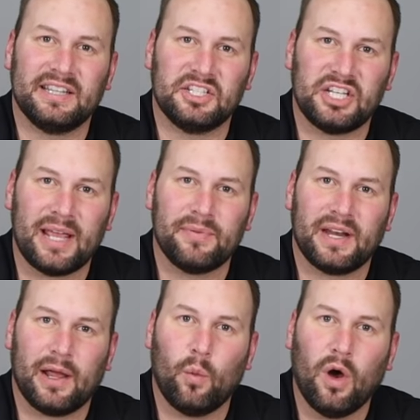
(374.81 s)
the shape
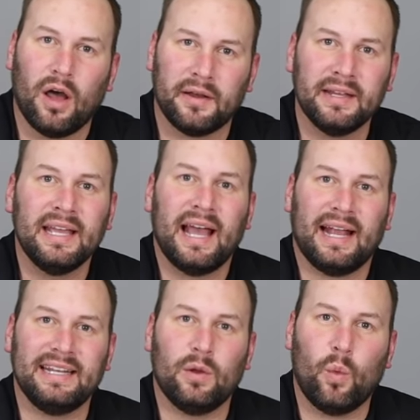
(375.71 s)
that I want,
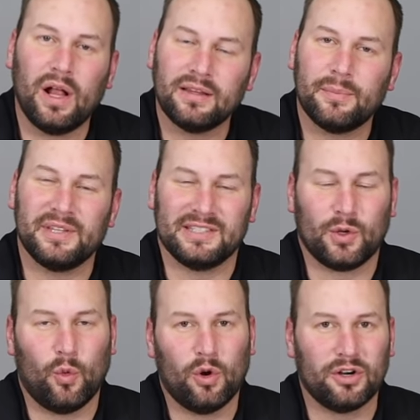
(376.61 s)
I need to weld up these
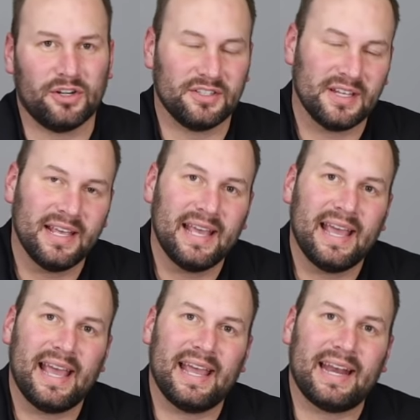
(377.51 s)
corners.
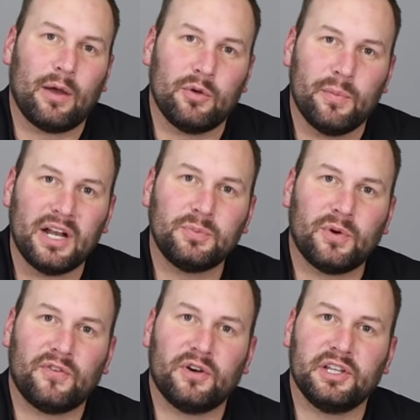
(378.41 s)
And I would much
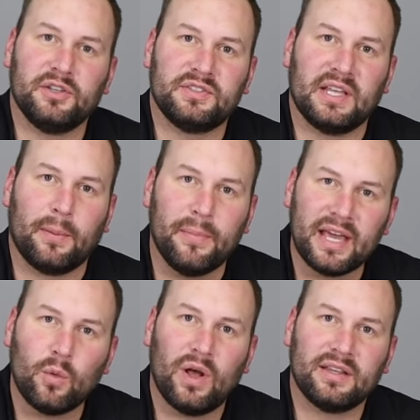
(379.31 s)
prefer using
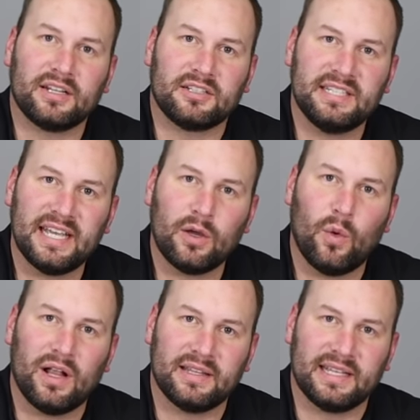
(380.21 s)
MIG welding or TIG
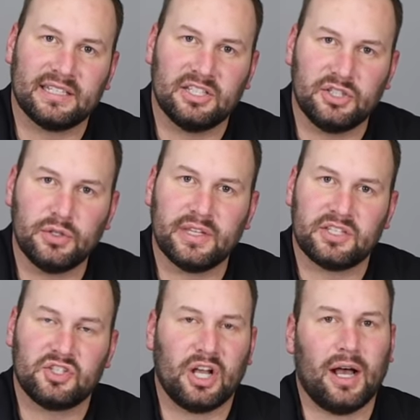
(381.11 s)
welding to do
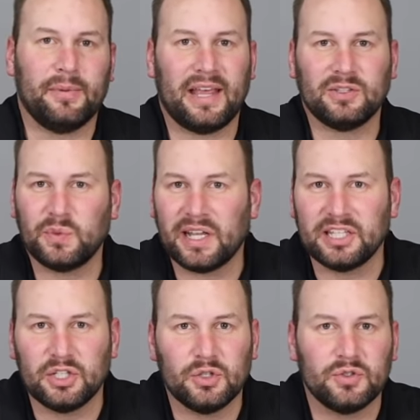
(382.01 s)
this job, and that's what
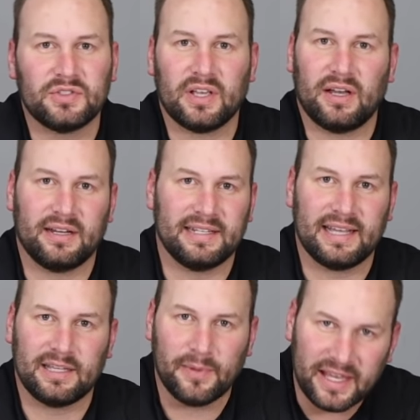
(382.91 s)
I'd use on a
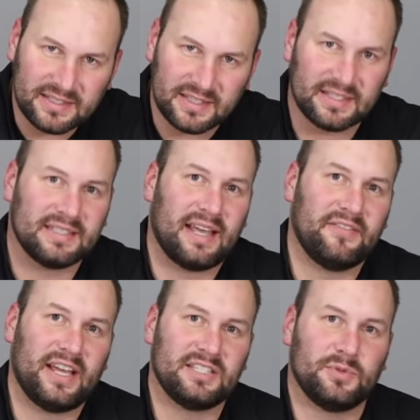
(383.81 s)
daily basis because I
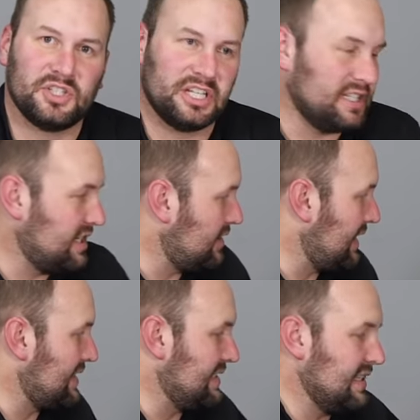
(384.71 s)
have nice machines here
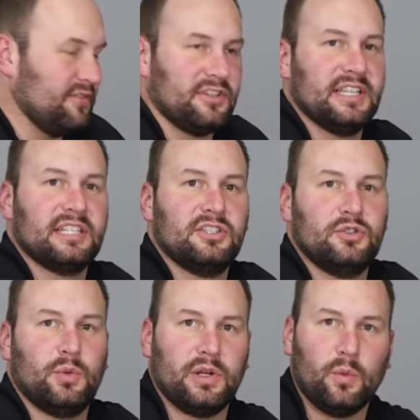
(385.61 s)
like this Invertig
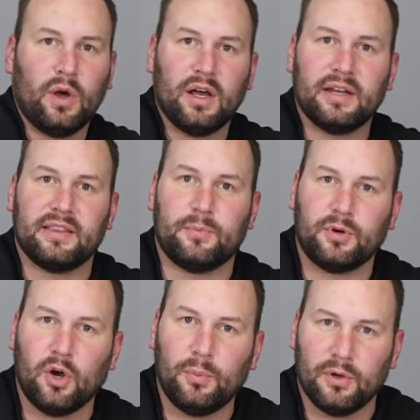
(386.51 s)
221 and the
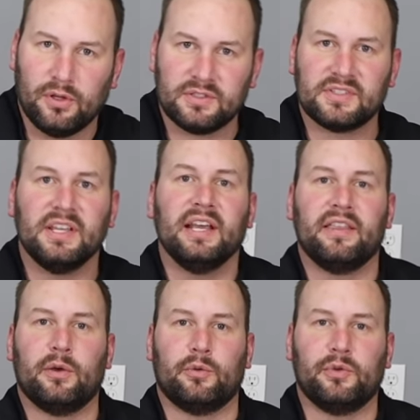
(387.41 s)
Pro Pulse
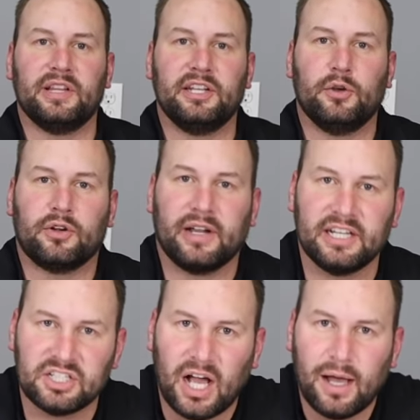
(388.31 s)
that would really do a
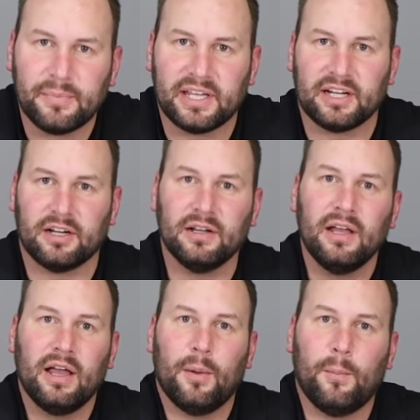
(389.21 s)
great job here.
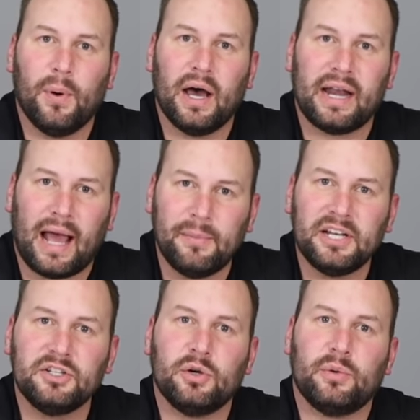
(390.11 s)
But I'm gonna do